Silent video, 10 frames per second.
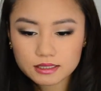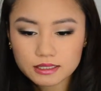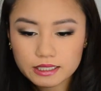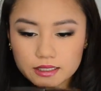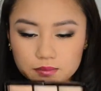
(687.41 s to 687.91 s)

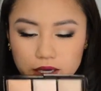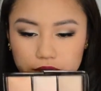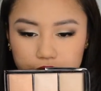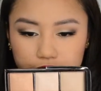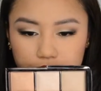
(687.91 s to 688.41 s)
Lighting
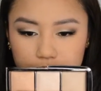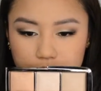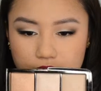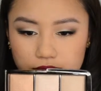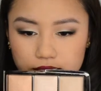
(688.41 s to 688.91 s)
Powder
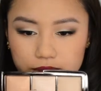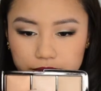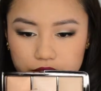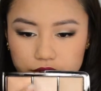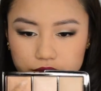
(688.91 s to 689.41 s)
palette, and I'm
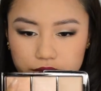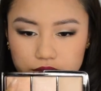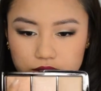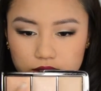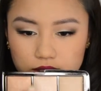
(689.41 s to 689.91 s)
going to use
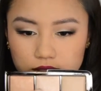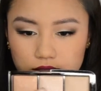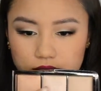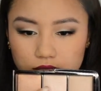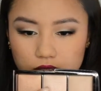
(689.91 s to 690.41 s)

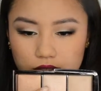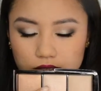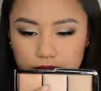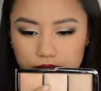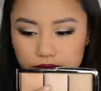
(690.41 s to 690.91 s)
this color in
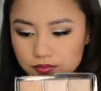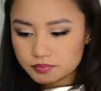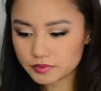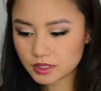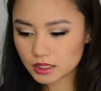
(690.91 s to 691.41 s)
the middle.
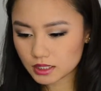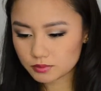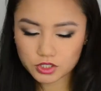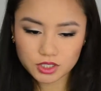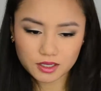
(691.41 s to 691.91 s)
And
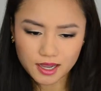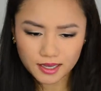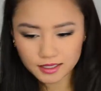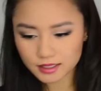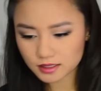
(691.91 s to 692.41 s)
I'm just going to
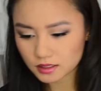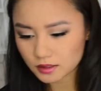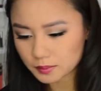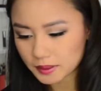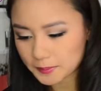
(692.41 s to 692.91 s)
highlight a
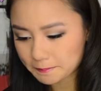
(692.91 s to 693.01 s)
little bit.